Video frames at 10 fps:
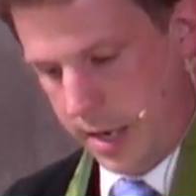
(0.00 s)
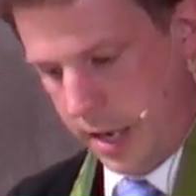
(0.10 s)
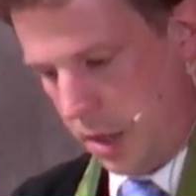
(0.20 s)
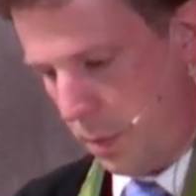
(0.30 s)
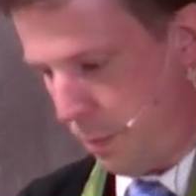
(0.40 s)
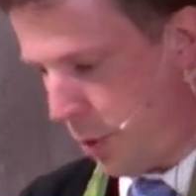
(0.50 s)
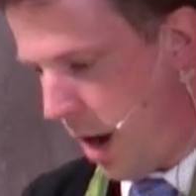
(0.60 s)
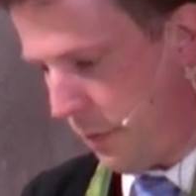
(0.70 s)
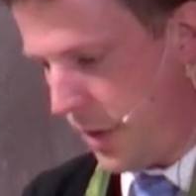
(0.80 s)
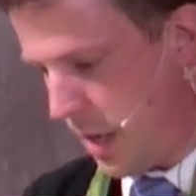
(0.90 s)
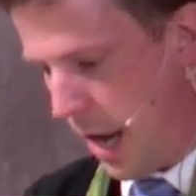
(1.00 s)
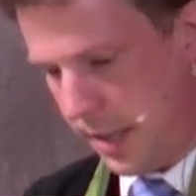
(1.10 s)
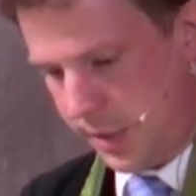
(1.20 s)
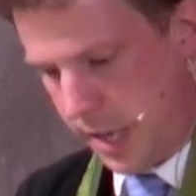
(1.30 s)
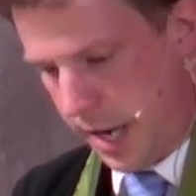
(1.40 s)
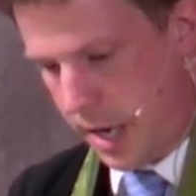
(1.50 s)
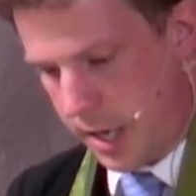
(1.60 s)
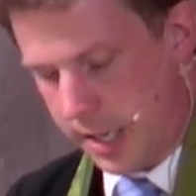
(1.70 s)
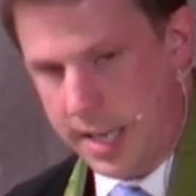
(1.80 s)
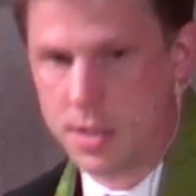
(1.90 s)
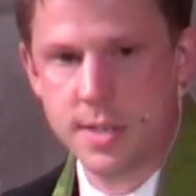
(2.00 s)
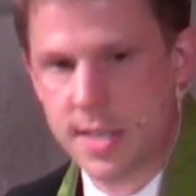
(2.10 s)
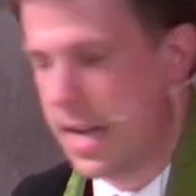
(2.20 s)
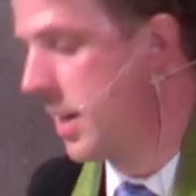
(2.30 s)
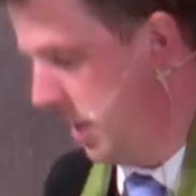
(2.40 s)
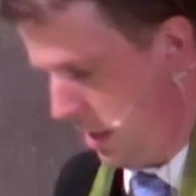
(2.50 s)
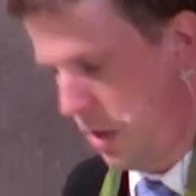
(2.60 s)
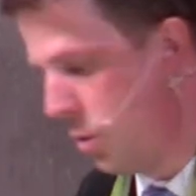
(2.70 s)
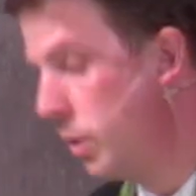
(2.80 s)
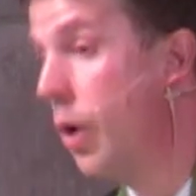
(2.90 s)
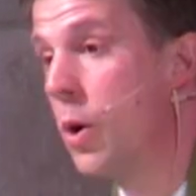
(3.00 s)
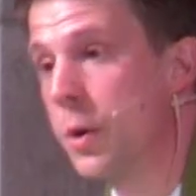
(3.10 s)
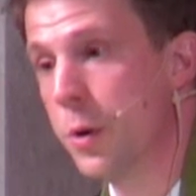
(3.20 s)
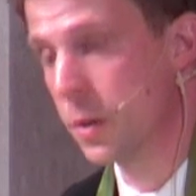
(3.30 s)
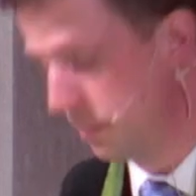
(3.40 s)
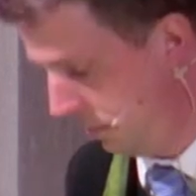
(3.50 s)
and the prophet Isaiah can take it no longer.